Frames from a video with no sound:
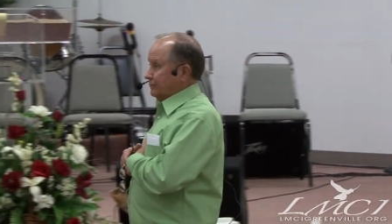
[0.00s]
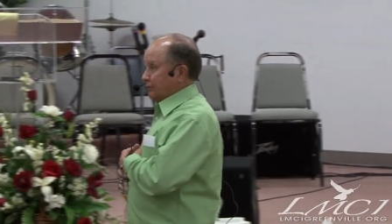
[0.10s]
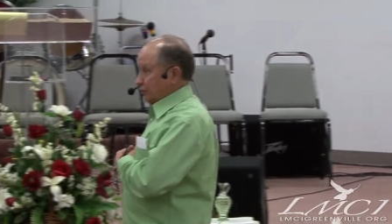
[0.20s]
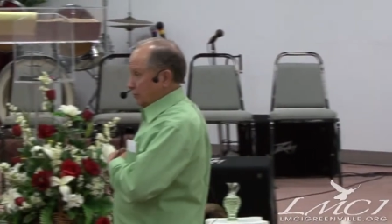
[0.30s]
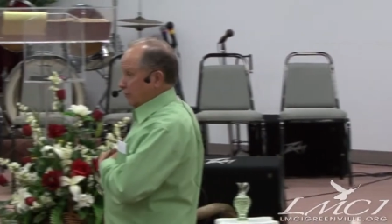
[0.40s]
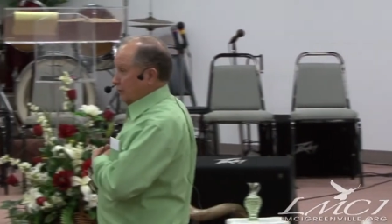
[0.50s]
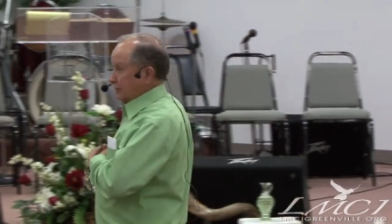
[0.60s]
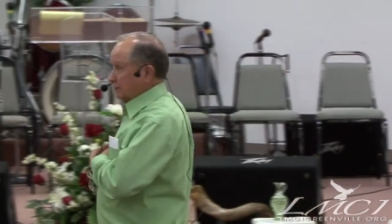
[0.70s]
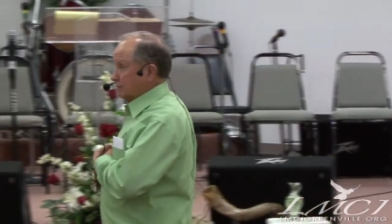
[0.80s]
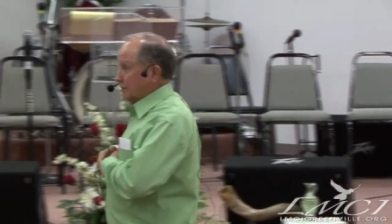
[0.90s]
There sure
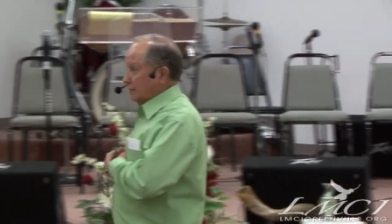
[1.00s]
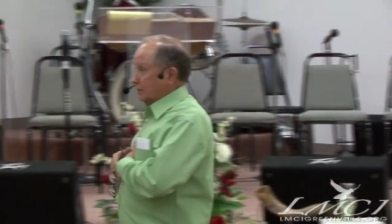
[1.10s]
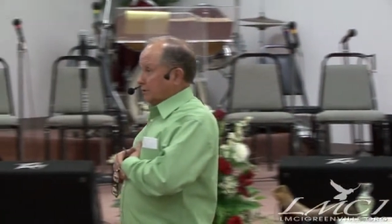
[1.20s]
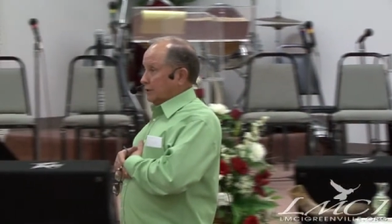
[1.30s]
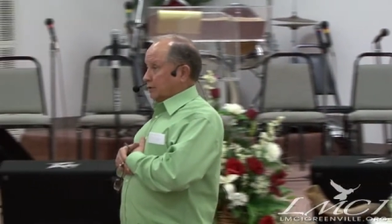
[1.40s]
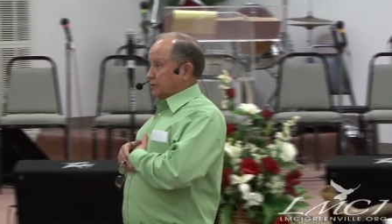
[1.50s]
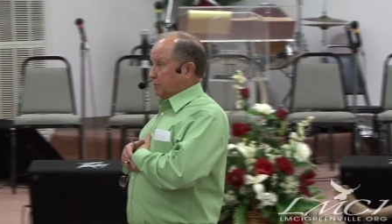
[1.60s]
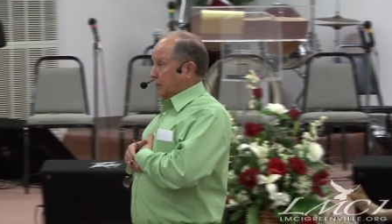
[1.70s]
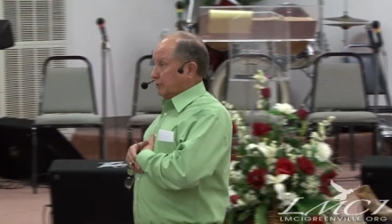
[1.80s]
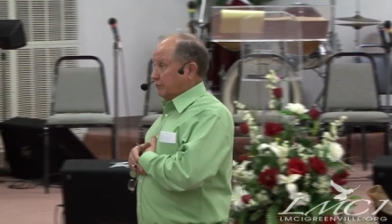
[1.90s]
is. There's
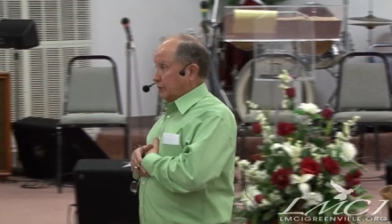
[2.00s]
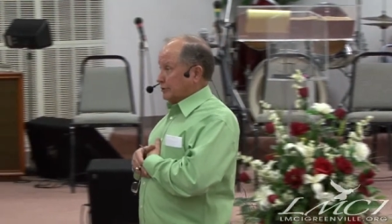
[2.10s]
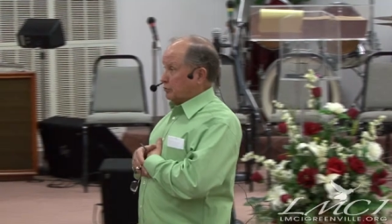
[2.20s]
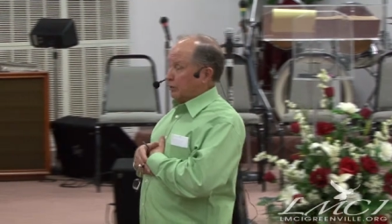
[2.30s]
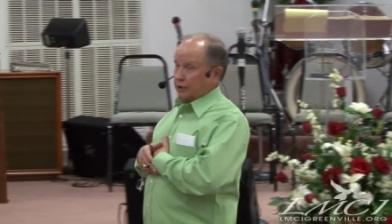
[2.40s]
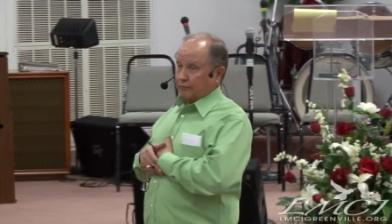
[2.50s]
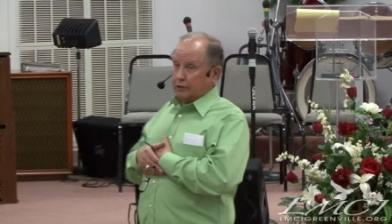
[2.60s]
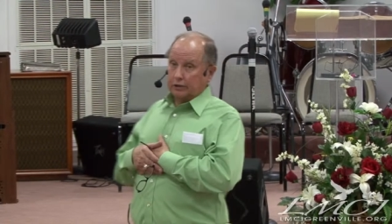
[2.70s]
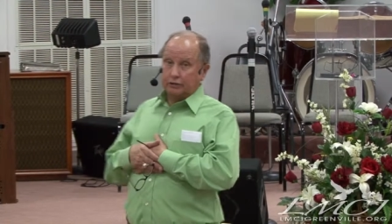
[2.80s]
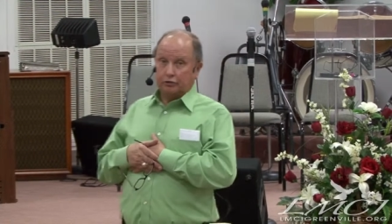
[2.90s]
benefits. Whatever
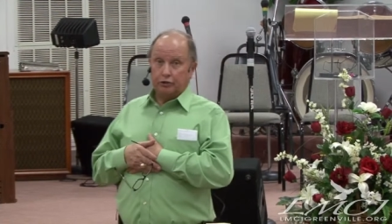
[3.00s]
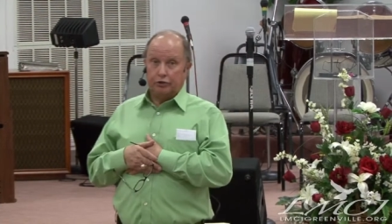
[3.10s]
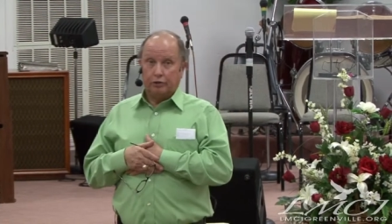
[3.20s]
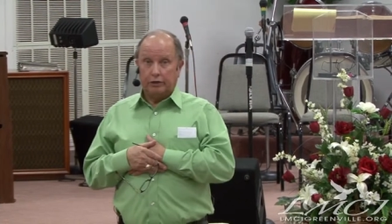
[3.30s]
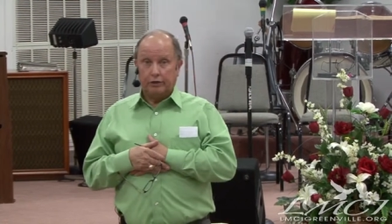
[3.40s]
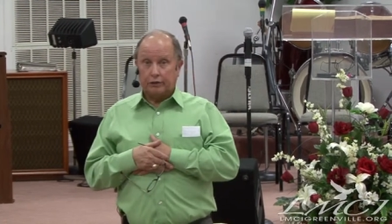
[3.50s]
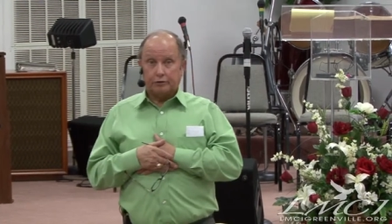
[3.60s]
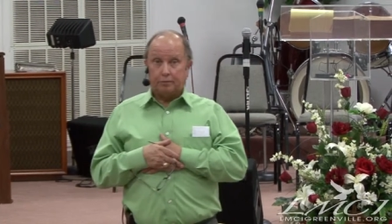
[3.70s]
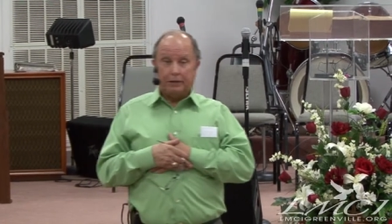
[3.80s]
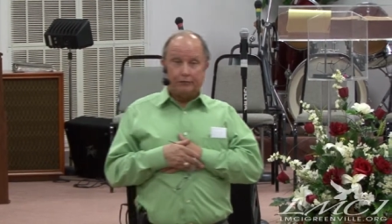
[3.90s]
country you're in,
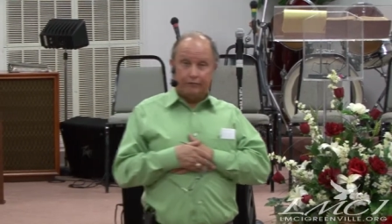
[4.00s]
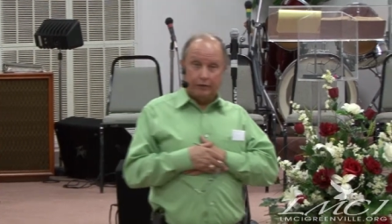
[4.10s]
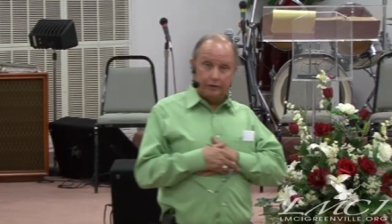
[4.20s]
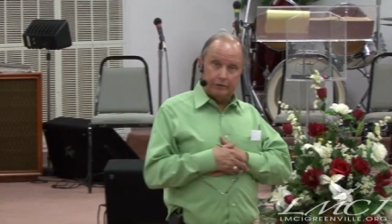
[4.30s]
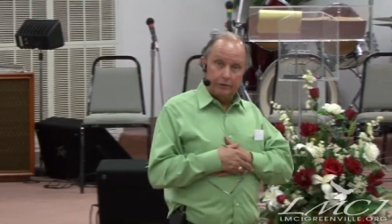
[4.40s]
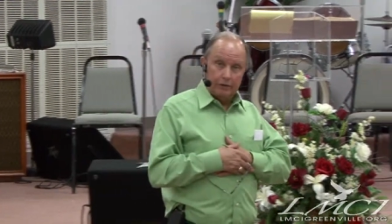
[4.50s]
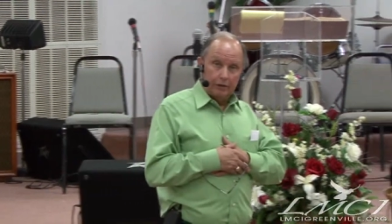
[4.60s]
there's benefits.